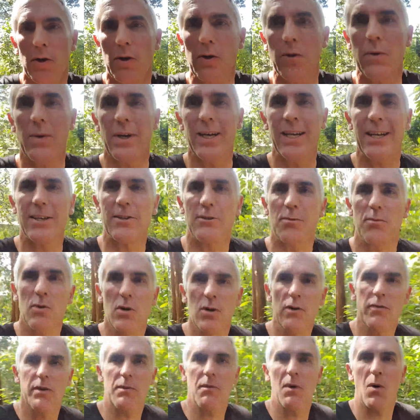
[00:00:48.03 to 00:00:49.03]
do is
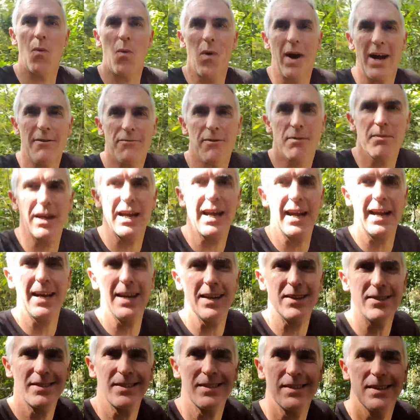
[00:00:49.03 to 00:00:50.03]
move him away from the
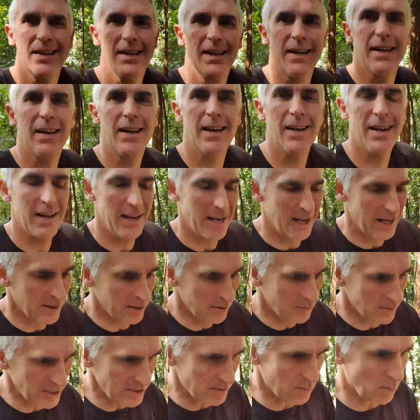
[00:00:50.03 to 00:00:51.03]
house. And
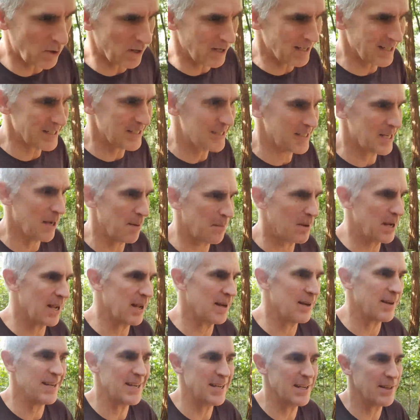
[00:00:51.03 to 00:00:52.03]
the reason why he's come
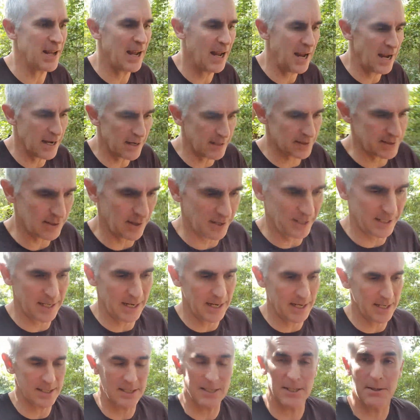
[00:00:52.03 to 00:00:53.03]
out near the house, I
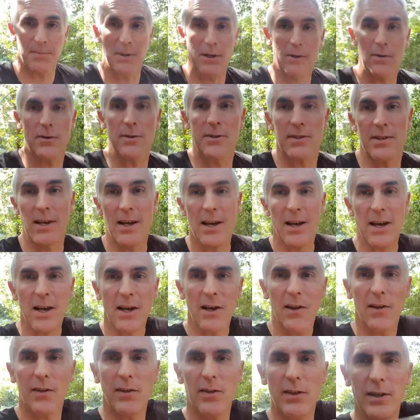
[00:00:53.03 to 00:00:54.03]
guess, is because
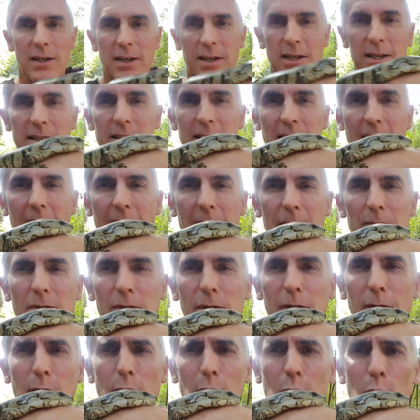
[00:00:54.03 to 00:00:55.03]
these
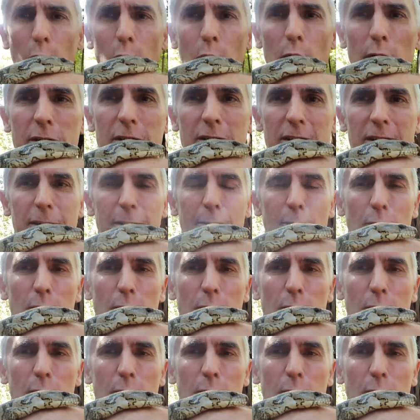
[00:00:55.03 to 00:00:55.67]
absolute gorgeous little